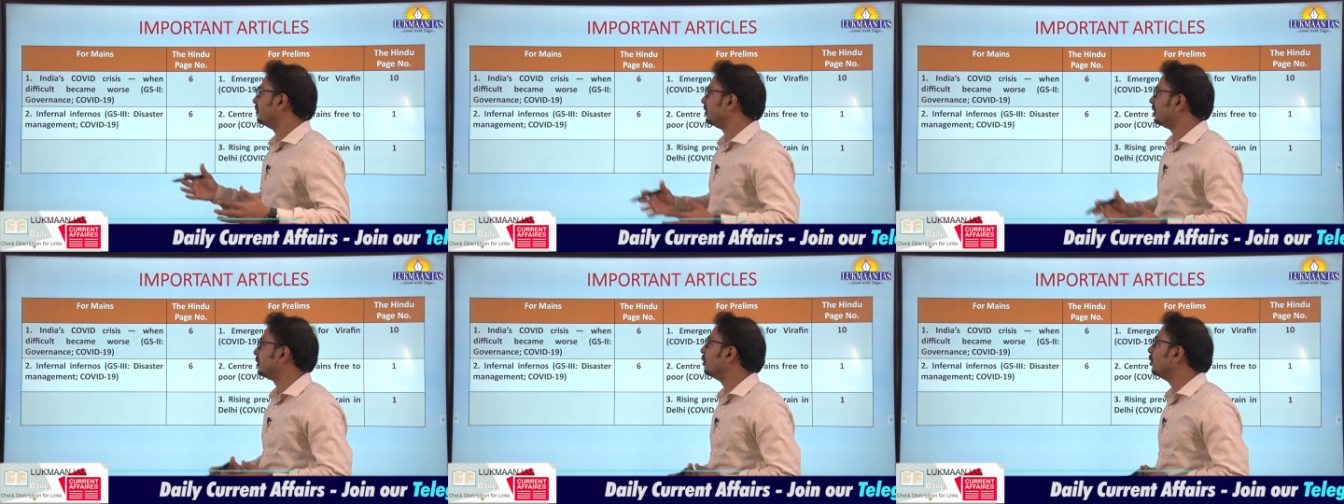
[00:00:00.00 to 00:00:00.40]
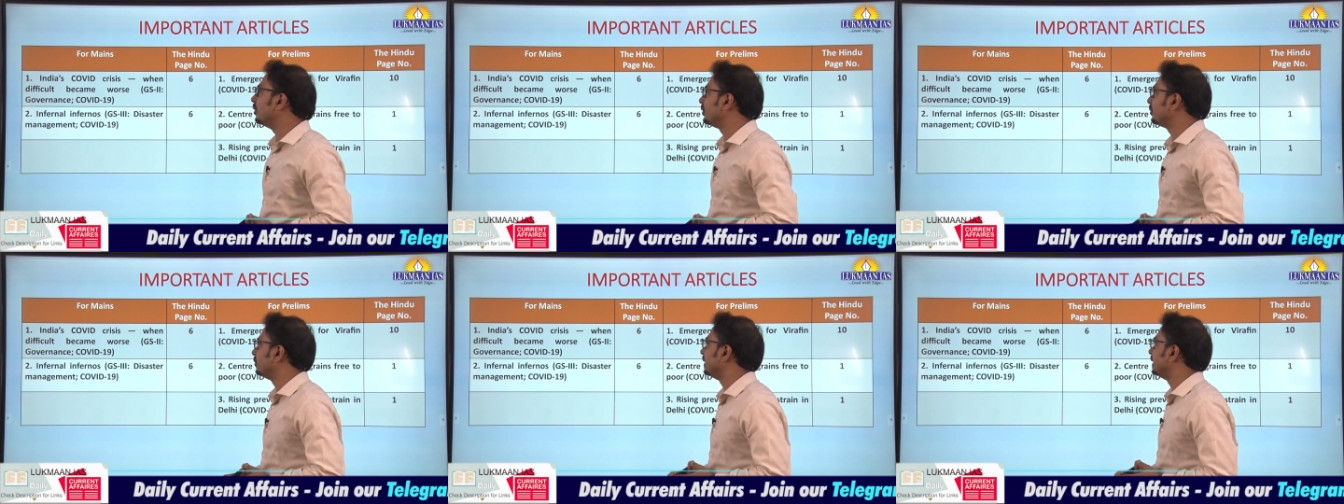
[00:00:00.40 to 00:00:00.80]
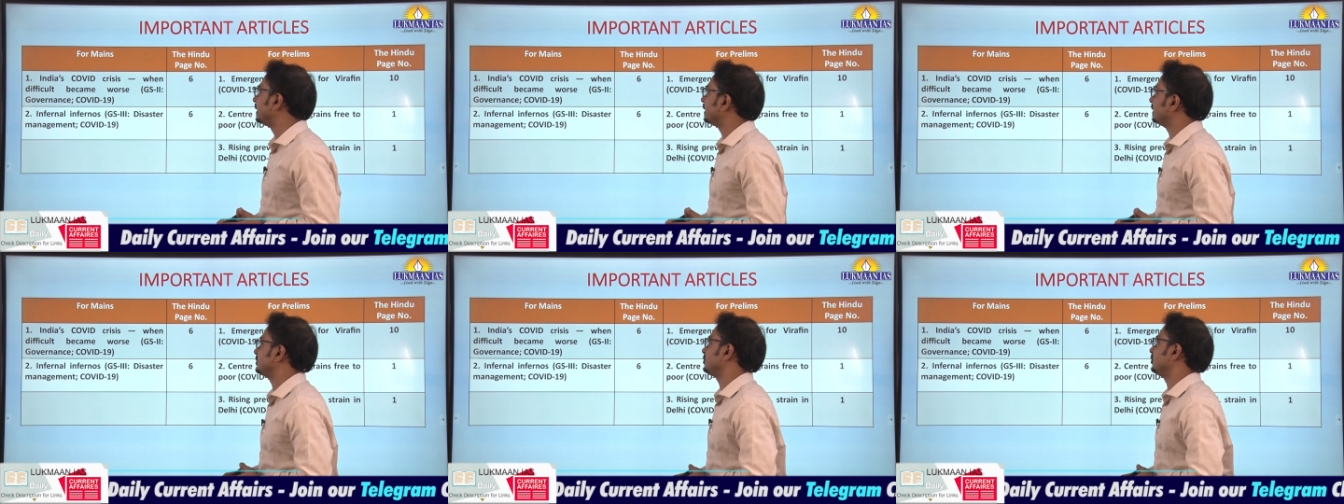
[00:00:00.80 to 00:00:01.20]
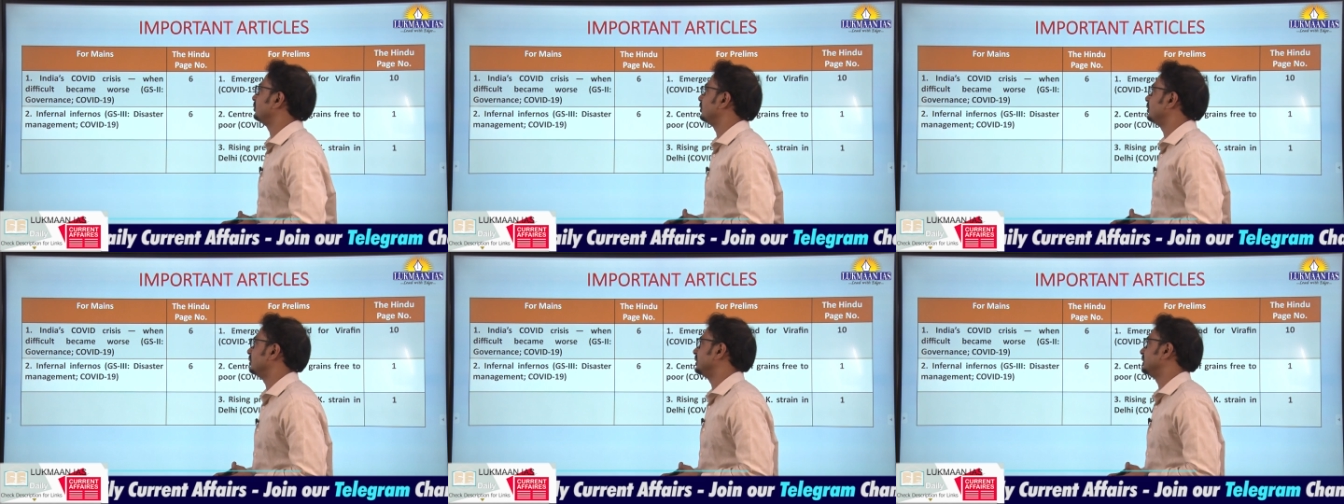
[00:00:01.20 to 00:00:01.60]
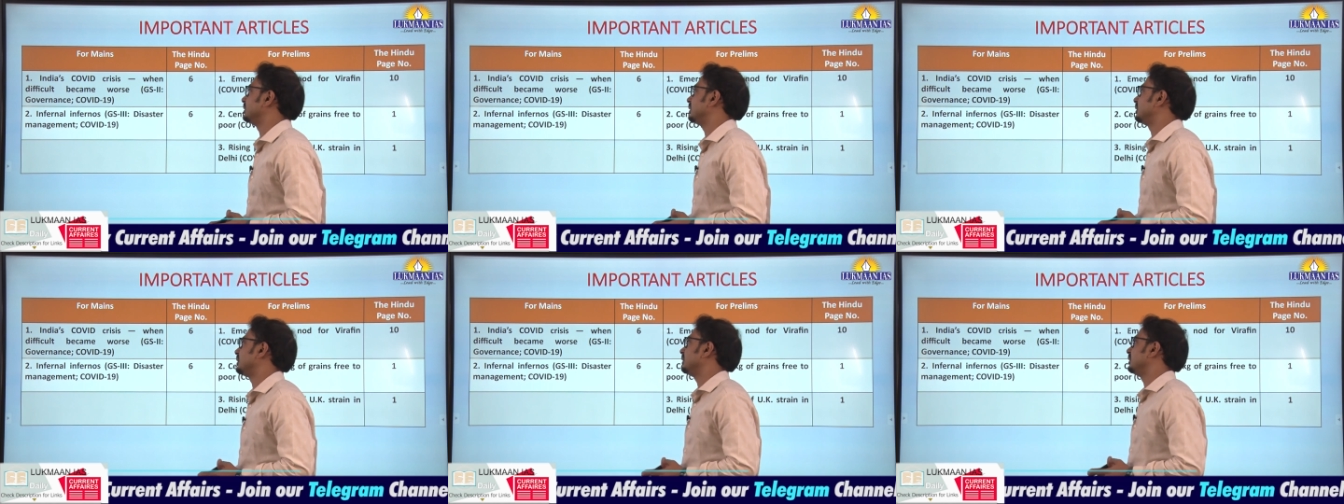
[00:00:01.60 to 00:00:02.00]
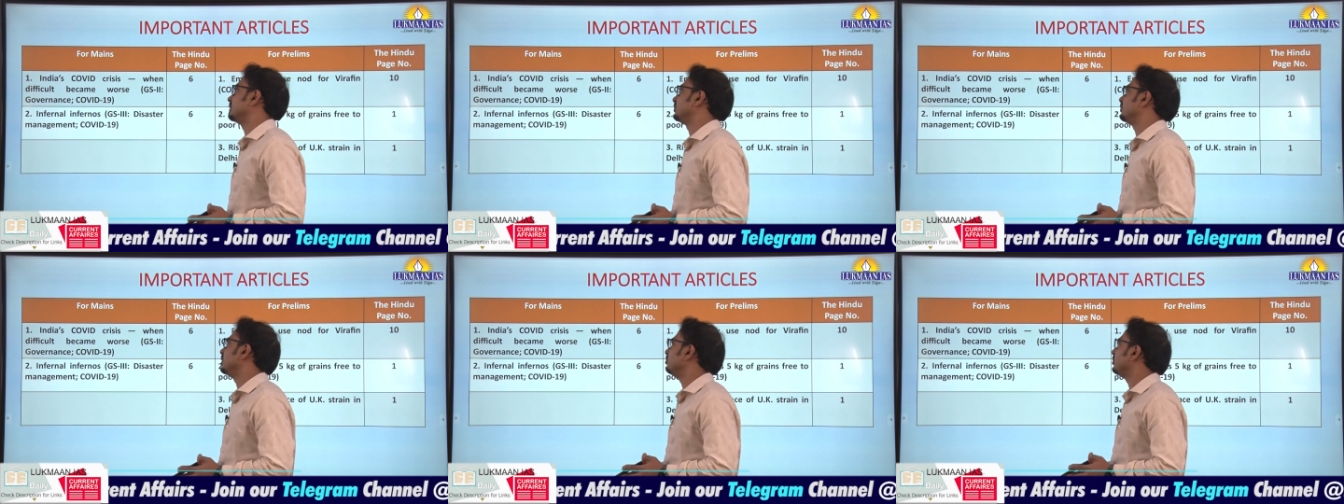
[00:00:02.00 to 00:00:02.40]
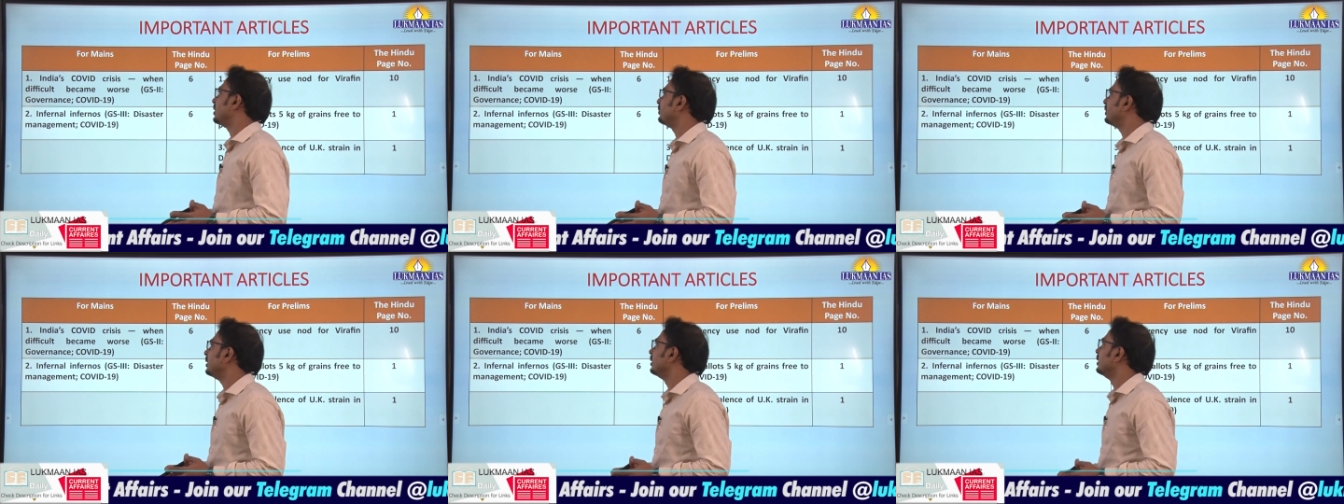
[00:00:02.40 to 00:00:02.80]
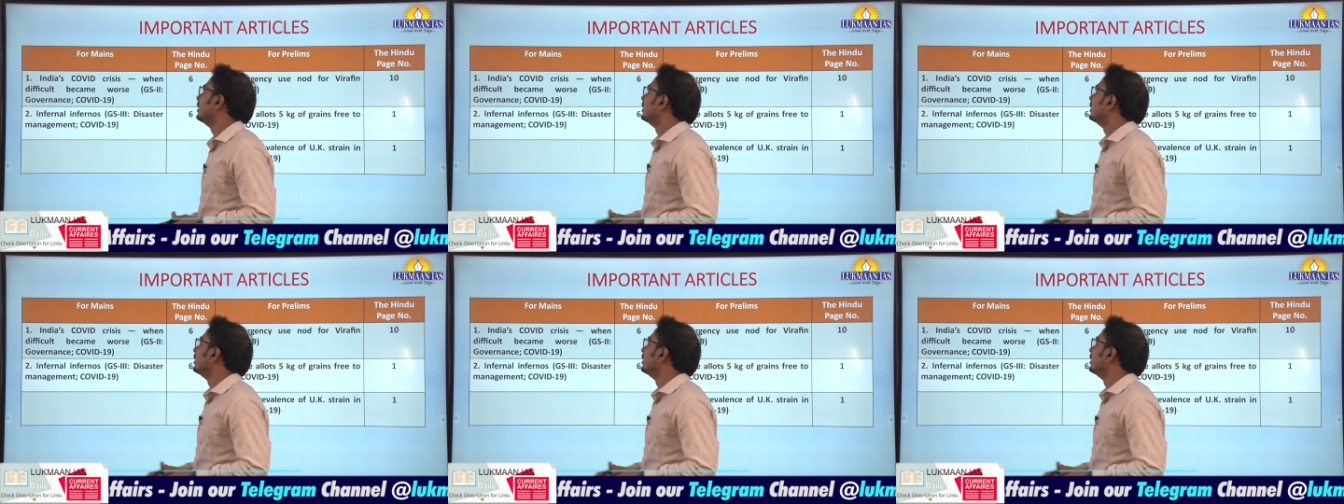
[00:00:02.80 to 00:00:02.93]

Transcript: we'll go into details of all these articles one by one.